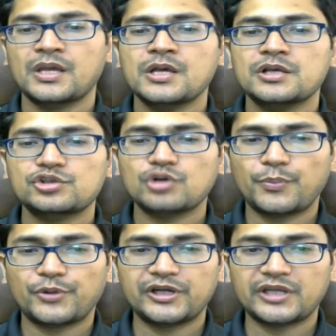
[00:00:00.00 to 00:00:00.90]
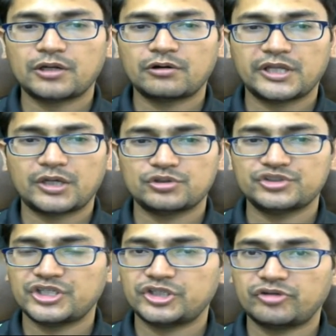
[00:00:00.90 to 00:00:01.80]
So opponent cannot take on
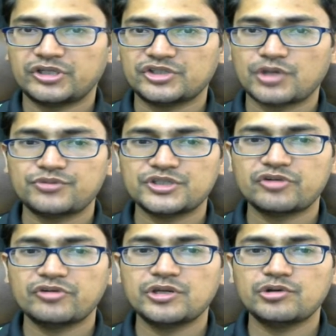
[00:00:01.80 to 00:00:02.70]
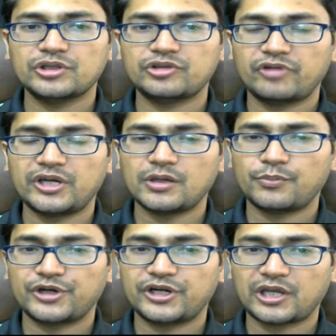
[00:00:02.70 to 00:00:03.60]
c3, so I'm just renewing the threat.
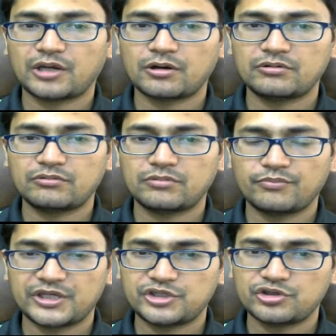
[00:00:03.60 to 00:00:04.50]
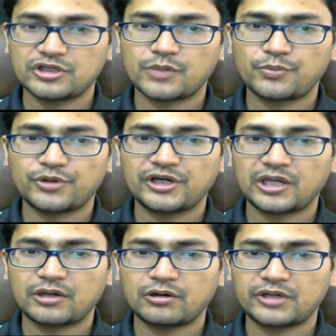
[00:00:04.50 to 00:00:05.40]
Opponent cannot, make sure that opponent
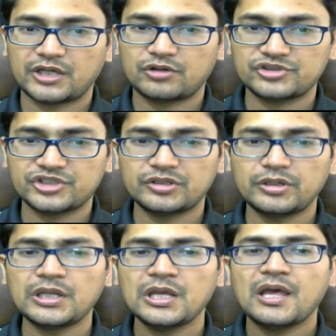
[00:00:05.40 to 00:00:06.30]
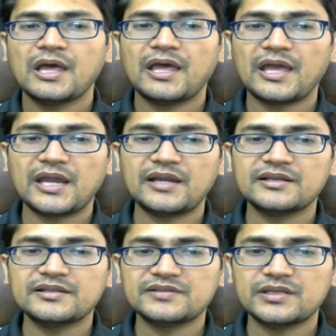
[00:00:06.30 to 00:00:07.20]
cannot take on c3, and
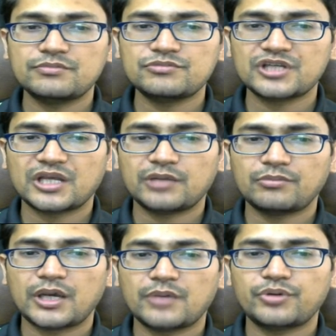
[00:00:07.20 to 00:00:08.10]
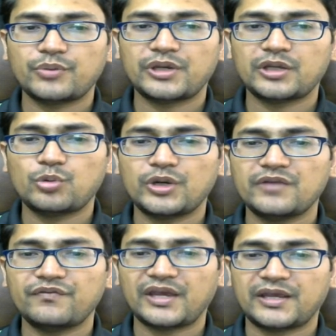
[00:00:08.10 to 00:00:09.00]
at the same time I am preparing queen
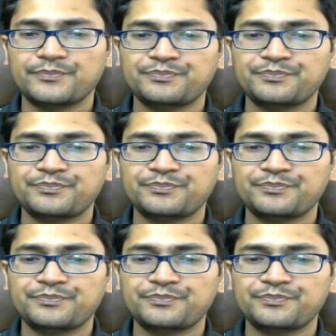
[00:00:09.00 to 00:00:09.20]
d5.